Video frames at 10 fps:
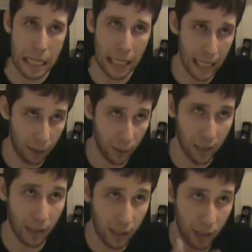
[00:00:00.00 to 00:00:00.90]
it
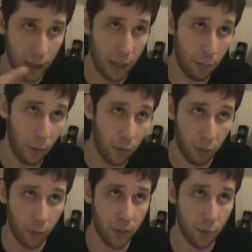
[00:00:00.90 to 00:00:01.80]
wasn't until I moved
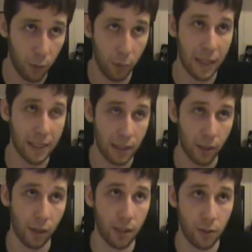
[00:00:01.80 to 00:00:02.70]
in with some roommates in
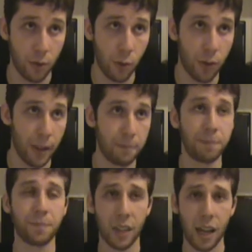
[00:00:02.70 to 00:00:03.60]
2004 that
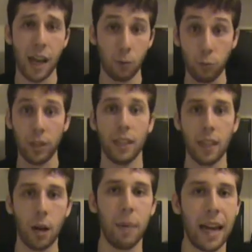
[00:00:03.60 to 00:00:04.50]
I really
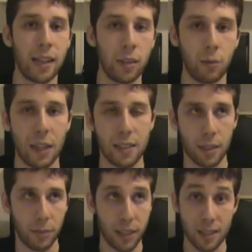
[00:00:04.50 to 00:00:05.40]
got back into
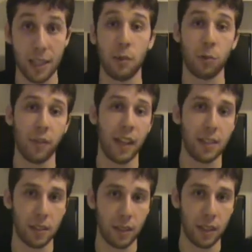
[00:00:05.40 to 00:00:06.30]
wrestling, because they were
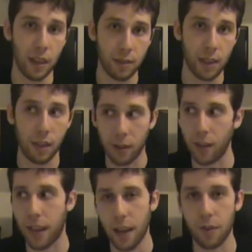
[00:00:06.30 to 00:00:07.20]
fans of it, and I was like,
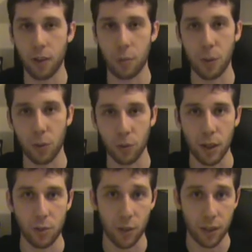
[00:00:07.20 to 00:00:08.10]
okay, I have other people to
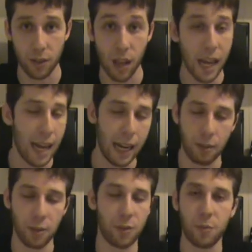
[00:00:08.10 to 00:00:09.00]
watch it with, and I
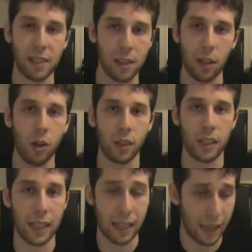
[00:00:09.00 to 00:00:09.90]
was just basically hooked
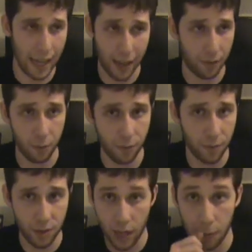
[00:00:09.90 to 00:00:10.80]
again, and I haven't
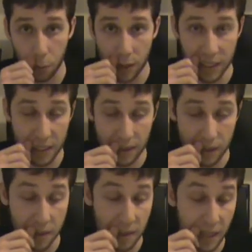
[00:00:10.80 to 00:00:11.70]
stopped watching
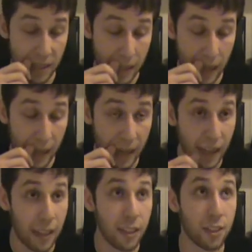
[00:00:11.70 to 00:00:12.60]
since then.
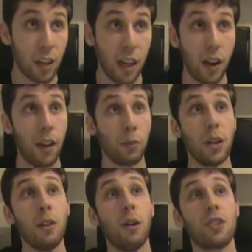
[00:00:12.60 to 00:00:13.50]
So I've
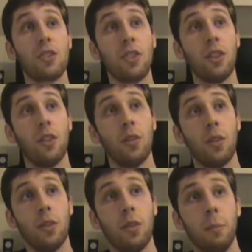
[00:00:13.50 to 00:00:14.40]
really watched, you know,
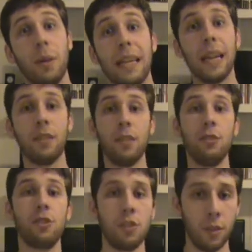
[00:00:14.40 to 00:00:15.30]
the big
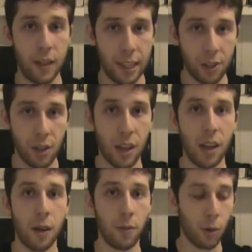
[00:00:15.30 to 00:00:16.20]
evolution of Edge,
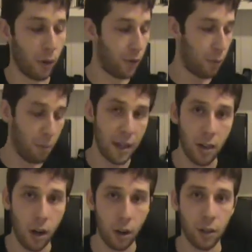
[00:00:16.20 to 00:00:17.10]
going from
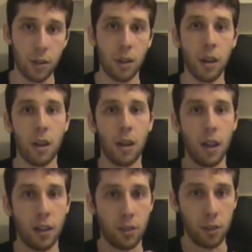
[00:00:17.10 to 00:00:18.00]
mid-Carter
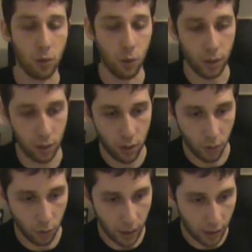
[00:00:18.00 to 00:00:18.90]
to going
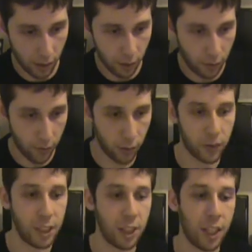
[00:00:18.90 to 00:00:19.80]
to like a
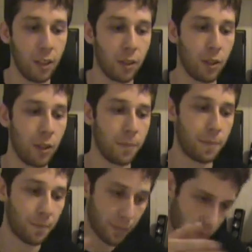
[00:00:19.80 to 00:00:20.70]
full-fledged heel turn,
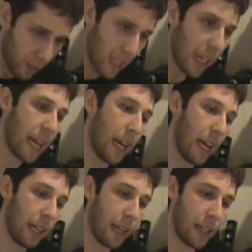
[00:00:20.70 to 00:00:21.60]

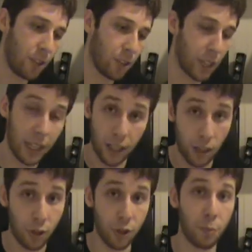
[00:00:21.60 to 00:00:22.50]
and just getting a
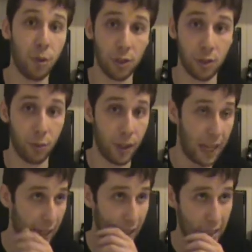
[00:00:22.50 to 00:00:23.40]
huge push through
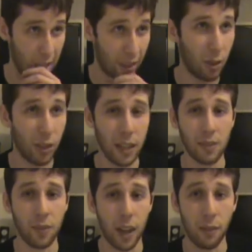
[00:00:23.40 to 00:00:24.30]
that. It's like
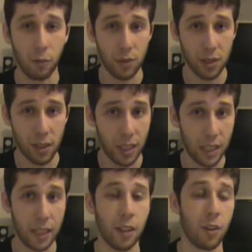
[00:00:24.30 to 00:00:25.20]
2005 was the
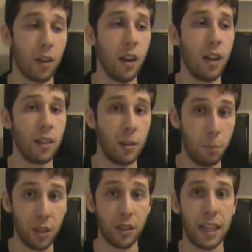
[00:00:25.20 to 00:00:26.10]
year to
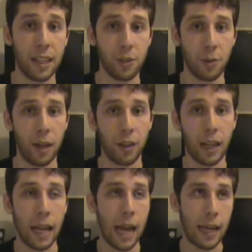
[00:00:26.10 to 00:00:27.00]
build Edge around,
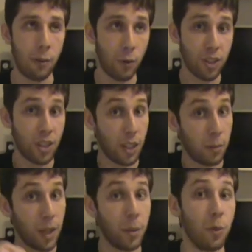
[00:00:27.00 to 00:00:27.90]
and I wish the
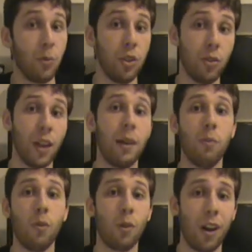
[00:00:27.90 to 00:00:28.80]
WWE would do that
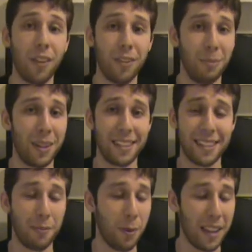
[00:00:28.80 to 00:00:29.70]
more often,
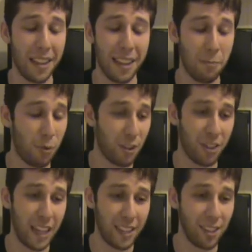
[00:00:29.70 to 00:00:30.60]
because the way that they
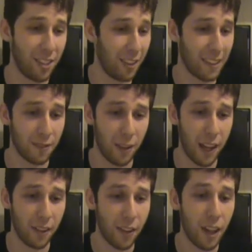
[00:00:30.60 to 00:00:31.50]
pushed Edge in
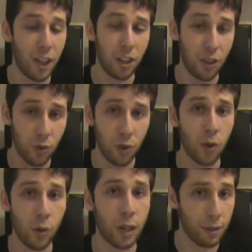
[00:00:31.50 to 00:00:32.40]
2005, you
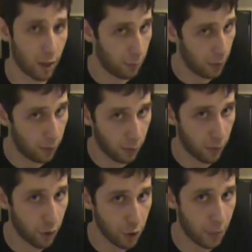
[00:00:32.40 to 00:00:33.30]
knew he was going to be a
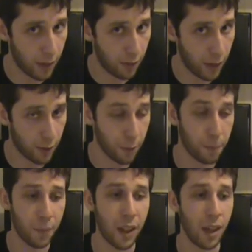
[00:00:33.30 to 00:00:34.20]
future main eventer.
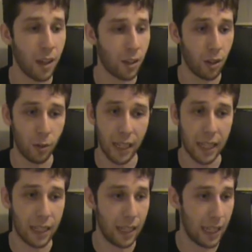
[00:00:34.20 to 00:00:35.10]
You know,
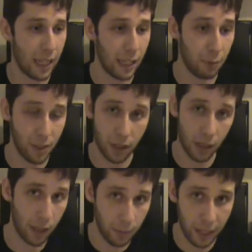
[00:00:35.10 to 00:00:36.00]
he was in the
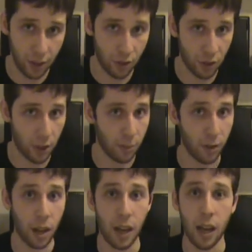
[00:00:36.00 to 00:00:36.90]
Elimination
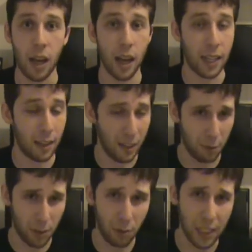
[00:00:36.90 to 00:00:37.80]
Chamber. He
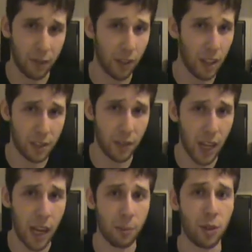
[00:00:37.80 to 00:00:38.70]
was always given lots of
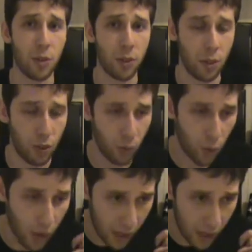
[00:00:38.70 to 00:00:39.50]
time to